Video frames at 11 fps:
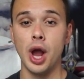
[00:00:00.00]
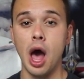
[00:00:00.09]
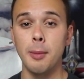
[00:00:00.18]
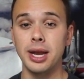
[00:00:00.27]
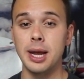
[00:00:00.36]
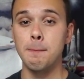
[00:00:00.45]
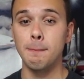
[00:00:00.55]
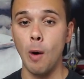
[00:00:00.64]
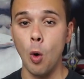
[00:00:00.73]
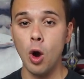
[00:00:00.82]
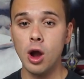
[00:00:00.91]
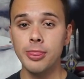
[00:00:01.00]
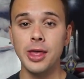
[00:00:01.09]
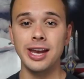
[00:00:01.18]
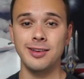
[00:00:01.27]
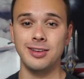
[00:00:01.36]
accommodate more
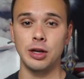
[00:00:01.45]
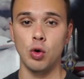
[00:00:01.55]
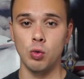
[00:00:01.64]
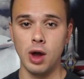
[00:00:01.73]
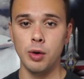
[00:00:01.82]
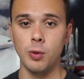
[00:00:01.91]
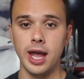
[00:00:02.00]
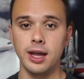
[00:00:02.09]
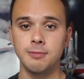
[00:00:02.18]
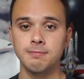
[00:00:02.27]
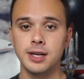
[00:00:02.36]
than a single runway.